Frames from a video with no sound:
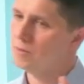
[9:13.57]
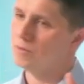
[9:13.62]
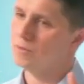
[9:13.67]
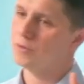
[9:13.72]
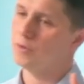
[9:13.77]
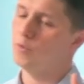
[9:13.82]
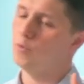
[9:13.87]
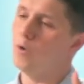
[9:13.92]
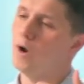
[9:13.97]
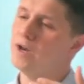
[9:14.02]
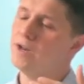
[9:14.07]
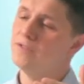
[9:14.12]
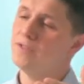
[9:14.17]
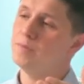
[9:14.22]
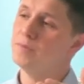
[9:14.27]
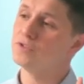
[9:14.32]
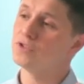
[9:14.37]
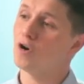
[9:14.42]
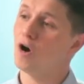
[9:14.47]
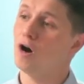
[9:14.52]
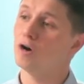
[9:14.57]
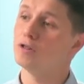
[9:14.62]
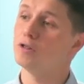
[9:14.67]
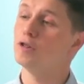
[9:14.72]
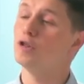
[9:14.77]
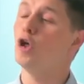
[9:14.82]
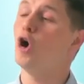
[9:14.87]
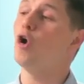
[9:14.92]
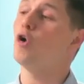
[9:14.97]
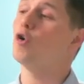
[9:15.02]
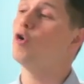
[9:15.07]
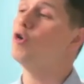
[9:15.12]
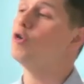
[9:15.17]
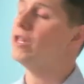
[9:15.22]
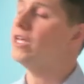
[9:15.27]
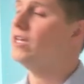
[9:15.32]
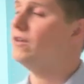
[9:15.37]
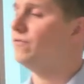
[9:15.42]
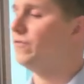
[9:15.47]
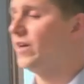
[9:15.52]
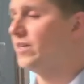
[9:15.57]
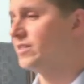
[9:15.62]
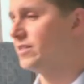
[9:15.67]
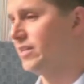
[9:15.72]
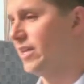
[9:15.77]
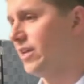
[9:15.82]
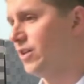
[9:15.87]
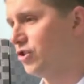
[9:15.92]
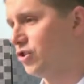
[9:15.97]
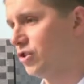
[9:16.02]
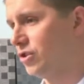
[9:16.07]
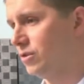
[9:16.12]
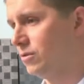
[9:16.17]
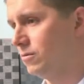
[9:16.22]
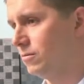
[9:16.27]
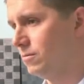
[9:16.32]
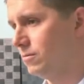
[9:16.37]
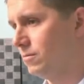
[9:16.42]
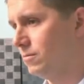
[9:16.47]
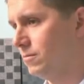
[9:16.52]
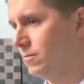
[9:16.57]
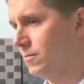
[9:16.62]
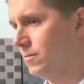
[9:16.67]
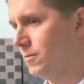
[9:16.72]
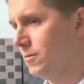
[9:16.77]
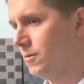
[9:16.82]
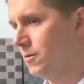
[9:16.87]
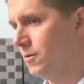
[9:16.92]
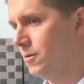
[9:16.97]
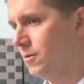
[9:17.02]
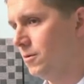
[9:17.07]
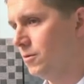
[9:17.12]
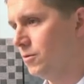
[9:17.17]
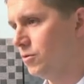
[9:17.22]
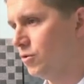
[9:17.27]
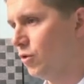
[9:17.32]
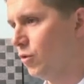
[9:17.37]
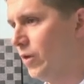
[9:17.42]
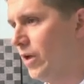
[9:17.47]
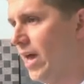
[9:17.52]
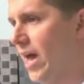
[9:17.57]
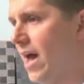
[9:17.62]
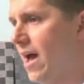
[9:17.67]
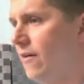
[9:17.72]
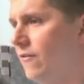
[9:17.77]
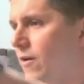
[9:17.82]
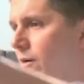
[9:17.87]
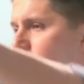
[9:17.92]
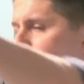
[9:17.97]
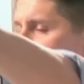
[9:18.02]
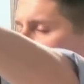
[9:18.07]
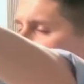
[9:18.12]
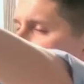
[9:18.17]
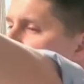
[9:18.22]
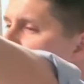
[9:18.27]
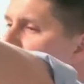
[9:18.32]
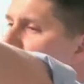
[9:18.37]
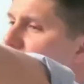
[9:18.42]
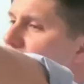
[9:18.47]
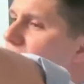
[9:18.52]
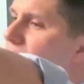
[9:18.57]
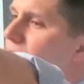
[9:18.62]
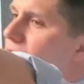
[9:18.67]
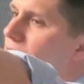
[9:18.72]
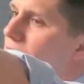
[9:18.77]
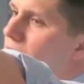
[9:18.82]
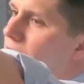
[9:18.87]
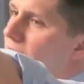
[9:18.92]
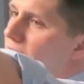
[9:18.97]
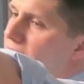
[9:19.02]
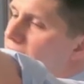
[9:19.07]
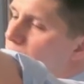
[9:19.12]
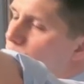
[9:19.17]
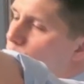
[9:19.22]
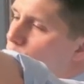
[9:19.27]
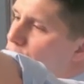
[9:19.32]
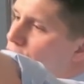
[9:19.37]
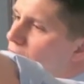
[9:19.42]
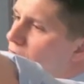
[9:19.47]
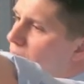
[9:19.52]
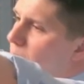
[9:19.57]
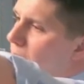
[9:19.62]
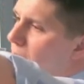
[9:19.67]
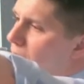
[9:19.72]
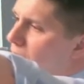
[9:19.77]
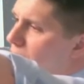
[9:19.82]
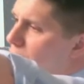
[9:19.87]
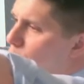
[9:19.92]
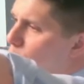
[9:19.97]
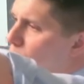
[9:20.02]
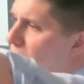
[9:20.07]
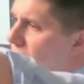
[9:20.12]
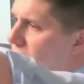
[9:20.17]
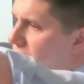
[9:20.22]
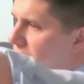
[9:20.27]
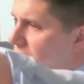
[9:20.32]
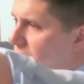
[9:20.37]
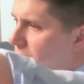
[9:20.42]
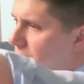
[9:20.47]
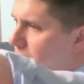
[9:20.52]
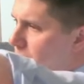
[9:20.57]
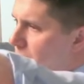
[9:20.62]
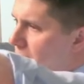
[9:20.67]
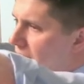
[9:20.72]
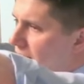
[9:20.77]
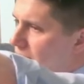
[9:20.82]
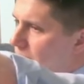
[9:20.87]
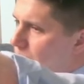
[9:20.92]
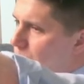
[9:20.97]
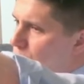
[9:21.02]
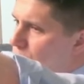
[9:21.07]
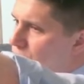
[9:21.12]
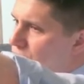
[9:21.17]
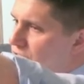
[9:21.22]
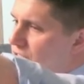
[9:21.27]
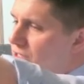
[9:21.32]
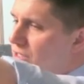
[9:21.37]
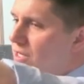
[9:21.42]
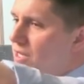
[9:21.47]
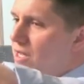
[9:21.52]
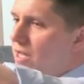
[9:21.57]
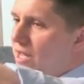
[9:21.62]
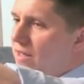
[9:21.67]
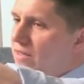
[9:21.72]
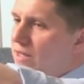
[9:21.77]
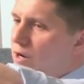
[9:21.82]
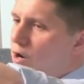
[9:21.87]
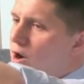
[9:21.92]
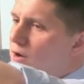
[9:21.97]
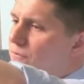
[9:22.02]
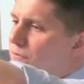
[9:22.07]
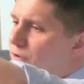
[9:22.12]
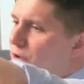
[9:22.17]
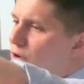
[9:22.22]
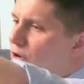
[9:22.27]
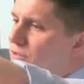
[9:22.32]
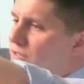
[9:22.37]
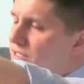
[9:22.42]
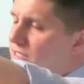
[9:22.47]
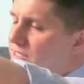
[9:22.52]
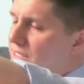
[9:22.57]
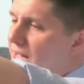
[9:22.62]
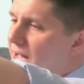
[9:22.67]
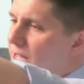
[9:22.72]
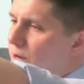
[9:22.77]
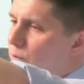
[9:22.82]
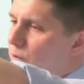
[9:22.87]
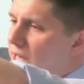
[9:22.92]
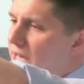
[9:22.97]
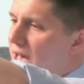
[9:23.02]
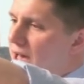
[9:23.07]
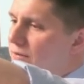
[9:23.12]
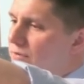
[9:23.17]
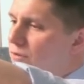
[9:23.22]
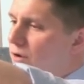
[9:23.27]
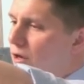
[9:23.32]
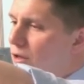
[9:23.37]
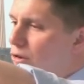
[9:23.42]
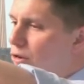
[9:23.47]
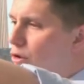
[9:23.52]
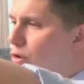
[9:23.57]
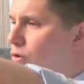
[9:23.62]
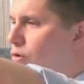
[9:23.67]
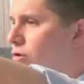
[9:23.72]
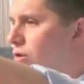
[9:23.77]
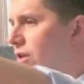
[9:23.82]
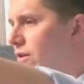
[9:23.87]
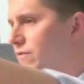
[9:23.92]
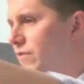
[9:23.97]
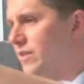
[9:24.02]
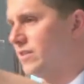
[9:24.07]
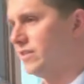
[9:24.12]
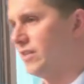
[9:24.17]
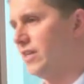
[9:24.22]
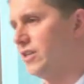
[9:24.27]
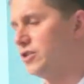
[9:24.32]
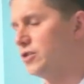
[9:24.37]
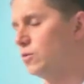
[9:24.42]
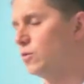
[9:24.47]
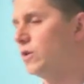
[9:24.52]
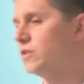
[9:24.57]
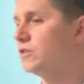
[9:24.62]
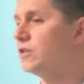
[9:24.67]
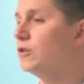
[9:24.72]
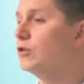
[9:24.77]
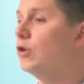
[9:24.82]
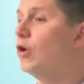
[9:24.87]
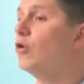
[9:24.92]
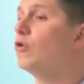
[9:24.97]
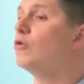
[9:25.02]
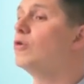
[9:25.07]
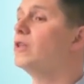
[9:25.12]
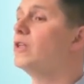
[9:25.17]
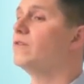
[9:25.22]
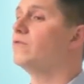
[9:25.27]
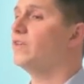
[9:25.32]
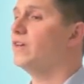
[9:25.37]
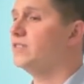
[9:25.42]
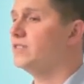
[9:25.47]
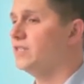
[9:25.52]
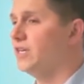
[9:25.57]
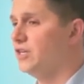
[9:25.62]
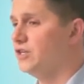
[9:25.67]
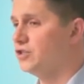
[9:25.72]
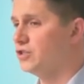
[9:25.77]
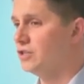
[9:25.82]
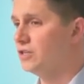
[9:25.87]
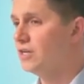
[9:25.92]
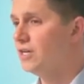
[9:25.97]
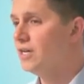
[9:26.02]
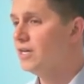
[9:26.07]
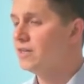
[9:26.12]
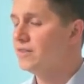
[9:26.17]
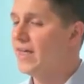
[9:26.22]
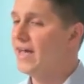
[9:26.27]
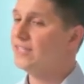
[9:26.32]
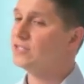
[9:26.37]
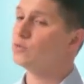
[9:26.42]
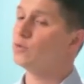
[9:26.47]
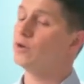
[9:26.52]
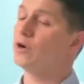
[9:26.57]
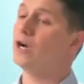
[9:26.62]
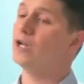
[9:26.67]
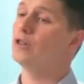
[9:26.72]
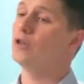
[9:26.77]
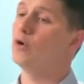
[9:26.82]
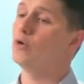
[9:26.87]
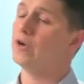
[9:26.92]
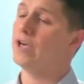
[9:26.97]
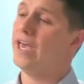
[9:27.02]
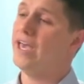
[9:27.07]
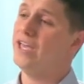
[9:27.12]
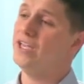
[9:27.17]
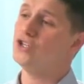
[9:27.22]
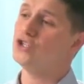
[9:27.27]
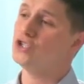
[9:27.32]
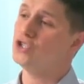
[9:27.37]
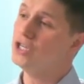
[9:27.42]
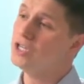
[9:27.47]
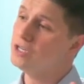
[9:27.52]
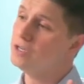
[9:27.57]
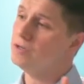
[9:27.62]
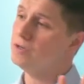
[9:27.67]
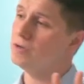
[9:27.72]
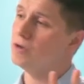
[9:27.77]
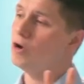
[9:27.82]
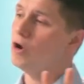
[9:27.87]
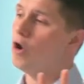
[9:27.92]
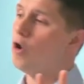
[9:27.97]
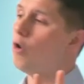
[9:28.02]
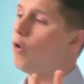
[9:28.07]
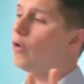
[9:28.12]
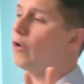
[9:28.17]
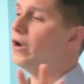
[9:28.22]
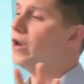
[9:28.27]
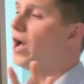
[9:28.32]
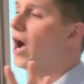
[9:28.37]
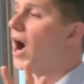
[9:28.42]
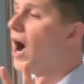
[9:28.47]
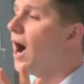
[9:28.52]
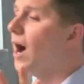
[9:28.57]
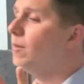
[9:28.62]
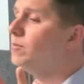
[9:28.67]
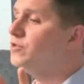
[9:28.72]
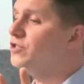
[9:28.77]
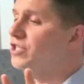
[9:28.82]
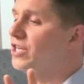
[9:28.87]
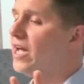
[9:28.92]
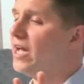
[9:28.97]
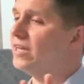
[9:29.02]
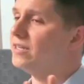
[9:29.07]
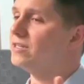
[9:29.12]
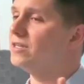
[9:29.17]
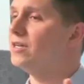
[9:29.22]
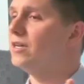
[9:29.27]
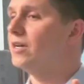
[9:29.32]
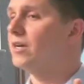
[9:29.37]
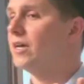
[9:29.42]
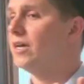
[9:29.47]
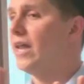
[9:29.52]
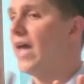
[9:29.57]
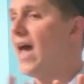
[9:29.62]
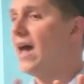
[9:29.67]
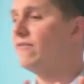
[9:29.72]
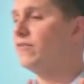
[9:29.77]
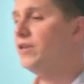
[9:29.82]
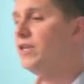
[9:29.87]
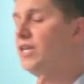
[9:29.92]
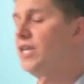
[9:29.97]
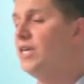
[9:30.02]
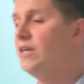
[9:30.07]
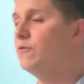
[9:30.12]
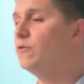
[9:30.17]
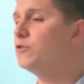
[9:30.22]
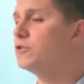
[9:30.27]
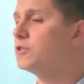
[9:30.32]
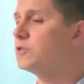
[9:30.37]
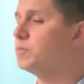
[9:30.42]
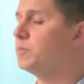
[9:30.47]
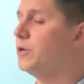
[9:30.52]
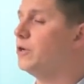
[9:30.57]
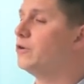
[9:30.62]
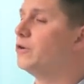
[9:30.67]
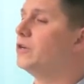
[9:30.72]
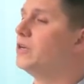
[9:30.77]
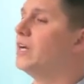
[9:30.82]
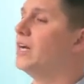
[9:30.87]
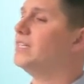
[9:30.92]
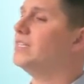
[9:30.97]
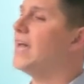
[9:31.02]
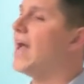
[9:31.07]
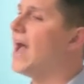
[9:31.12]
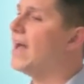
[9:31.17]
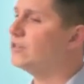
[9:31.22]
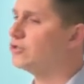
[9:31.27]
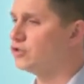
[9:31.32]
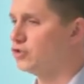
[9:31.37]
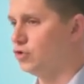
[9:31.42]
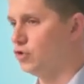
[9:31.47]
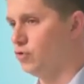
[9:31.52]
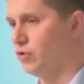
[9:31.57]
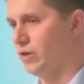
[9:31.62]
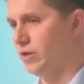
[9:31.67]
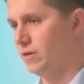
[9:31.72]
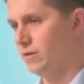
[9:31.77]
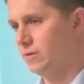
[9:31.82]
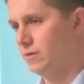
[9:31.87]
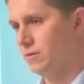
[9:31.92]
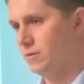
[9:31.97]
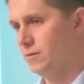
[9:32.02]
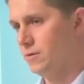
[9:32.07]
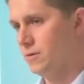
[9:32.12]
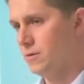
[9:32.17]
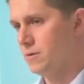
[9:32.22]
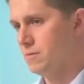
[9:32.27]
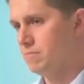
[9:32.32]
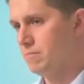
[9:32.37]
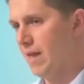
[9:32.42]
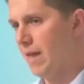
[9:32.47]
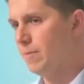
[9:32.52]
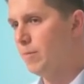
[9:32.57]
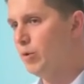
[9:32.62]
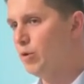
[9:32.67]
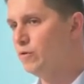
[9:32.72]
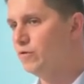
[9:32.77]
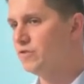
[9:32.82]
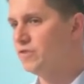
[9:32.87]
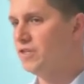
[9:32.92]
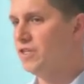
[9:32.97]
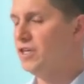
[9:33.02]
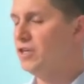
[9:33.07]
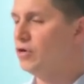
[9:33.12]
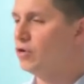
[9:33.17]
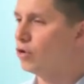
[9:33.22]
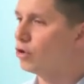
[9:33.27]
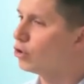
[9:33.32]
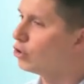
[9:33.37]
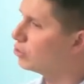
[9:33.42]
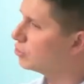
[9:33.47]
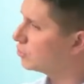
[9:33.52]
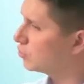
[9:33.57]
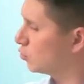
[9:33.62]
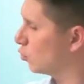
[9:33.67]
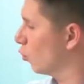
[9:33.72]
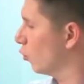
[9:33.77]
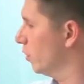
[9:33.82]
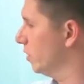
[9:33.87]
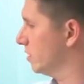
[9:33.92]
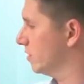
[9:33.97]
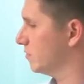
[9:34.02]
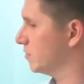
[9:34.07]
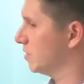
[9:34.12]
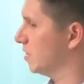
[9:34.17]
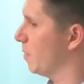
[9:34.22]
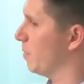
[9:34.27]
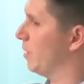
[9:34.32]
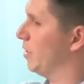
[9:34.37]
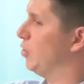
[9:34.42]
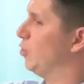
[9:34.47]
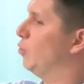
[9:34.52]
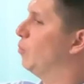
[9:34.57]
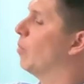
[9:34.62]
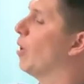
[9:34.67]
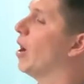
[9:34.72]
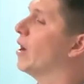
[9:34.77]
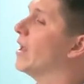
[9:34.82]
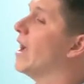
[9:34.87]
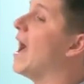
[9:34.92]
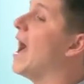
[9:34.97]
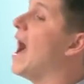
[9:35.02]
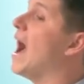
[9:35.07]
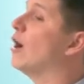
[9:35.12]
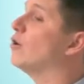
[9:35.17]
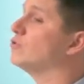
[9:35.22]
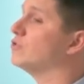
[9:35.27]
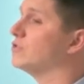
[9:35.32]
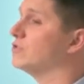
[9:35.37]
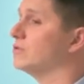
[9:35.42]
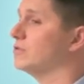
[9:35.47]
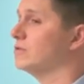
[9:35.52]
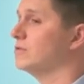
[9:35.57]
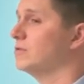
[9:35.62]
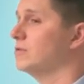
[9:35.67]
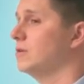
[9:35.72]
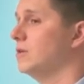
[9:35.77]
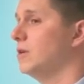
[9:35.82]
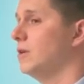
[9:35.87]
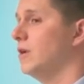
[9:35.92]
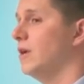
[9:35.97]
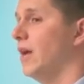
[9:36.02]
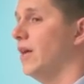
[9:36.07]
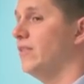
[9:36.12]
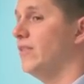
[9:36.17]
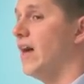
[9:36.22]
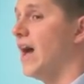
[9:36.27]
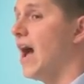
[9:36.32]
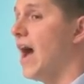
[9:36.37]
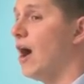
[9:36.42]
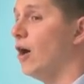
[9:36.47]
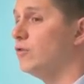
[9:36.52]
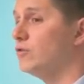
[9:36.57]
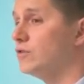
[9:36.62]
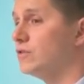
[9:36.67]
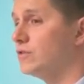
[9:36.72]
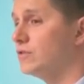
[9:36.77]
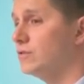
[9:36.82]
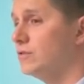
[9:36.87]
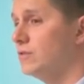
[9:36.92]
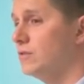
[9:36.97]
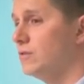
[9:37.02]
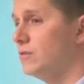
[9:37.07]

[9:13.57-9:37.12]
So, one of them is called local infestation. So, we have a possession, and then we'll talk about other ways it can impact the person. And then off here on the side, we have a local infestation. What's a local infestation? That's where a location or an object can have an evil spirit attached to it. Maybe you've seen or heard stories of somebody who bought a house, and the house